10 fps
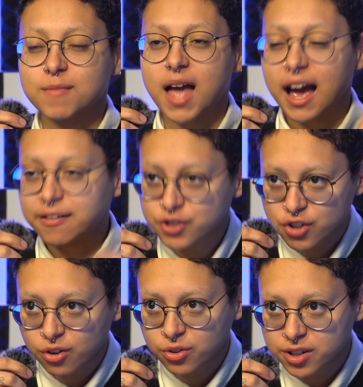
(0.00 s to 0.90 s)
I've
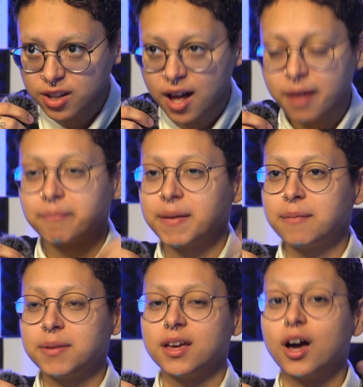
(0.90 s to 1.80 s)
struggled a lot.
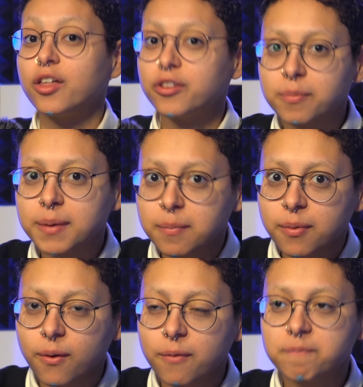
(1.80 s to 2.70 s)
Maybe other
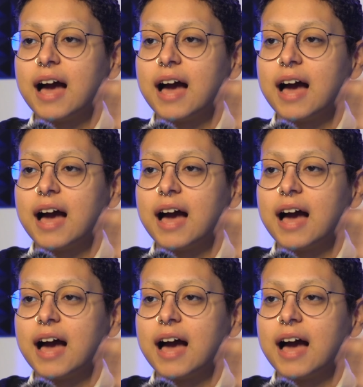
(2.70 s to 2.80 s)
people.